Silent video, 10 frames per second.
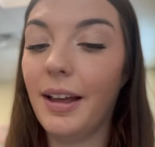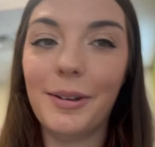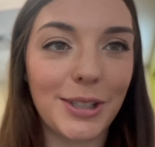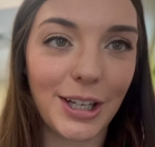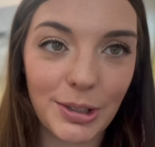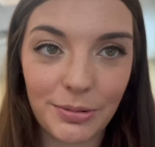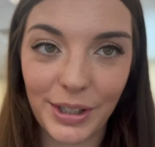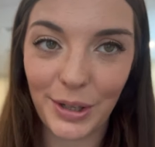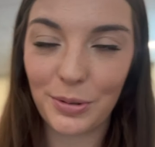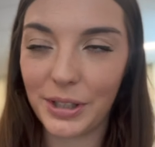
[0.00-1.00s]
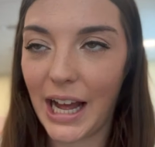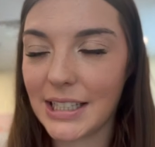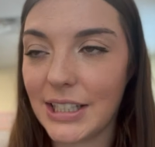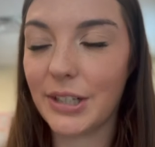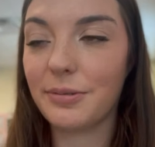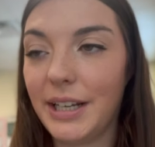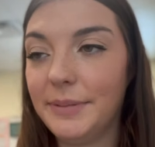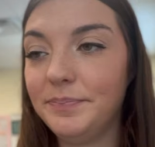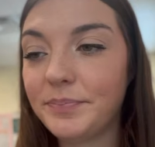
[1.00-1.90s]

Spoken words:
It was also really cool last year when